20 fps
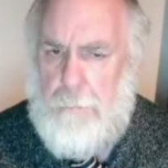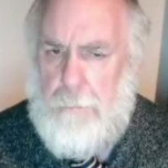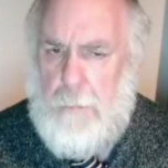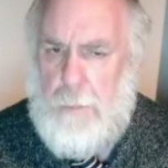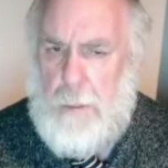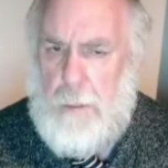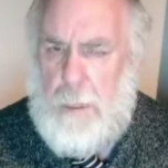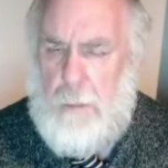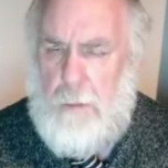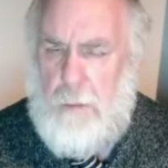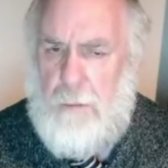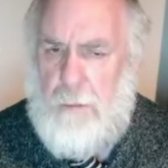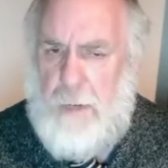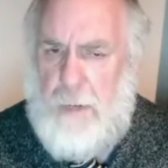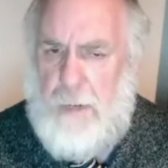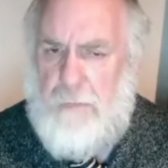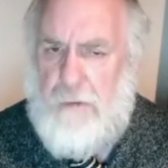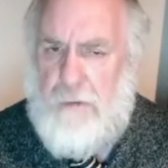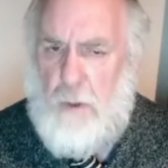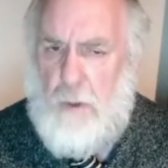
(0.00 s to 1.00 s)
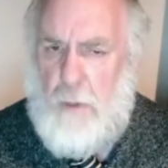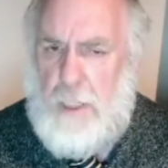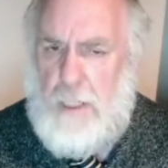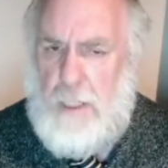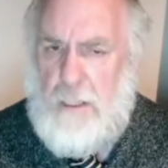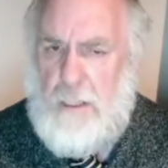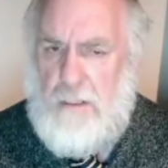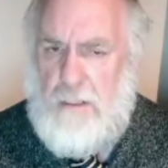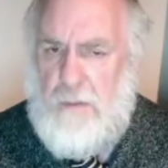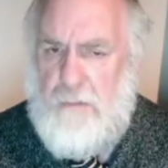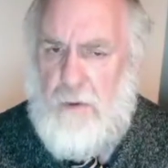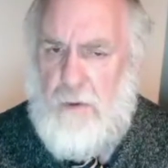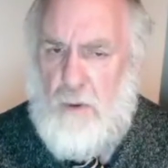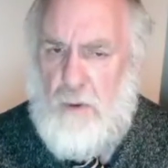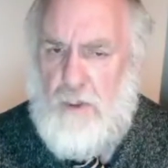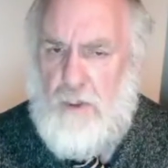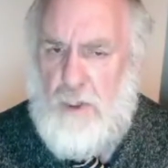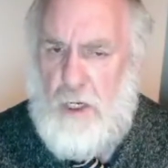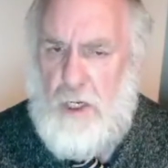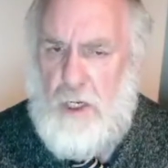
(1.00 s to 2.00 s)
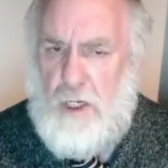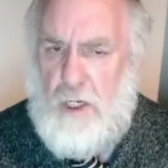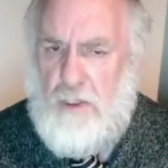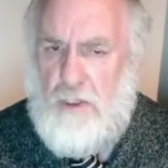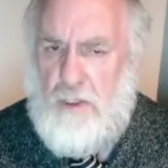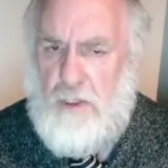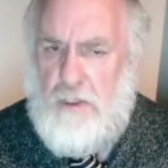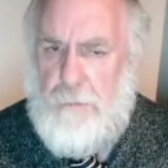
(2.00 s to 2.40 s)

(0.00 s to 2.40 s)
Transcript: And we pray for the witness of your church